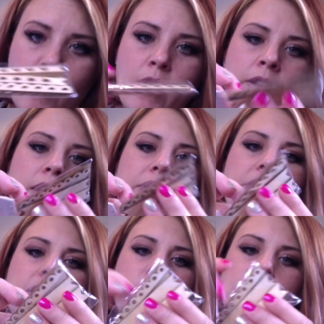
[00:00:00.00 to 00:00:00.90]
one, and
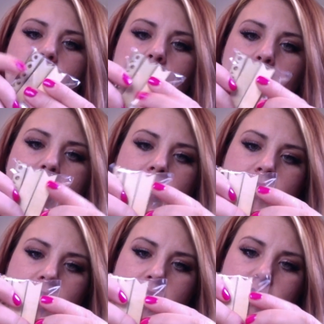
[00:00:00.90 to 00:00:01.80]
then these ones in the back
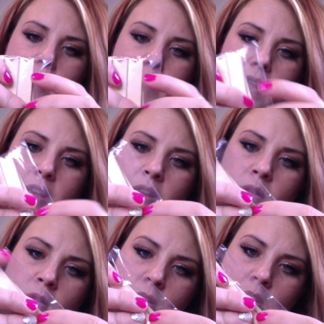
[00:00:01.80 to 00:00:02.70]
say something.
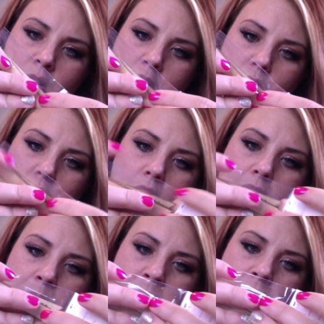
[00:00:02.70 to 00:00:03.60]
I
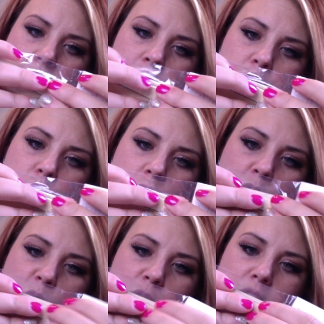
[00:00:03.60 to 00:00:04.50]
am not sure
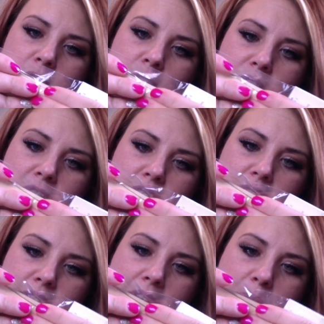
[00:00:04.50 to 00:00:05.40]
what. I think it
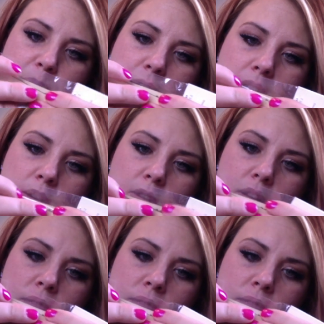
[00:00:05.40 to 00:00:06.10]
says happy, or I'll